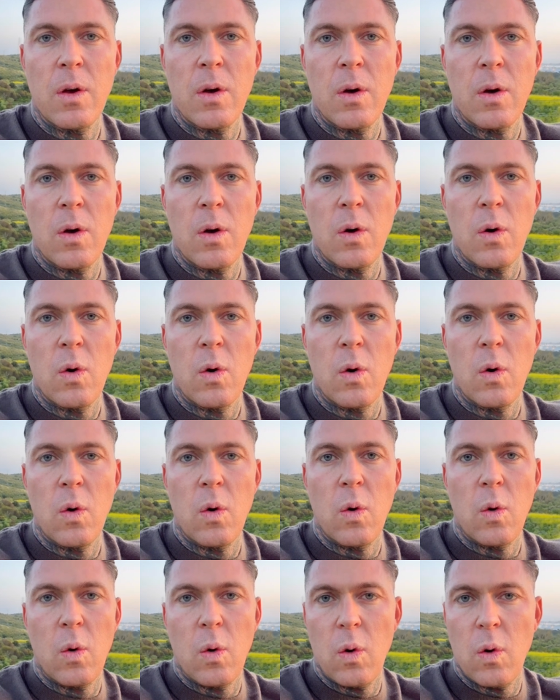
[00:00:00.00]

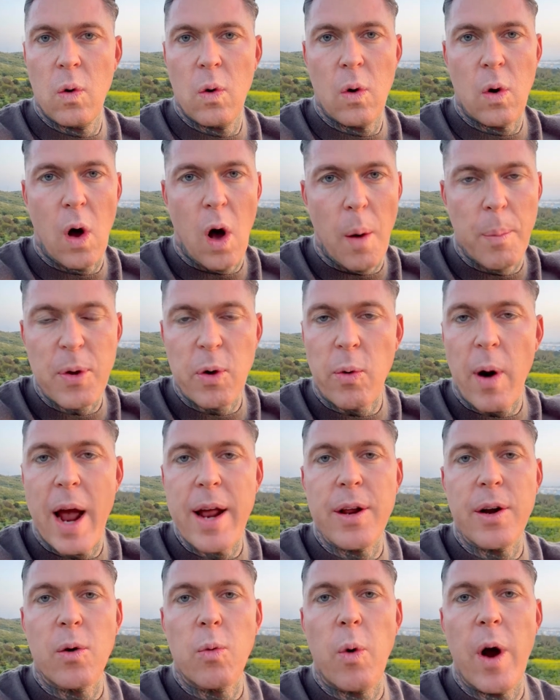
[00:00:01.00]
I'll be
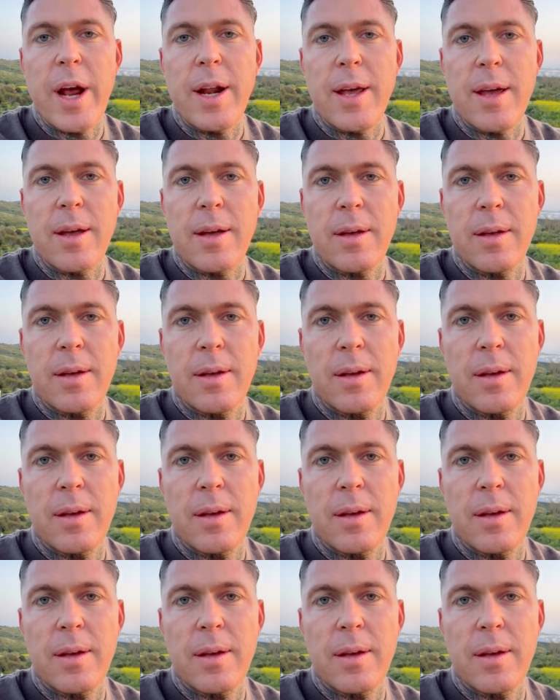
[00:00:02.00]
right here waiting.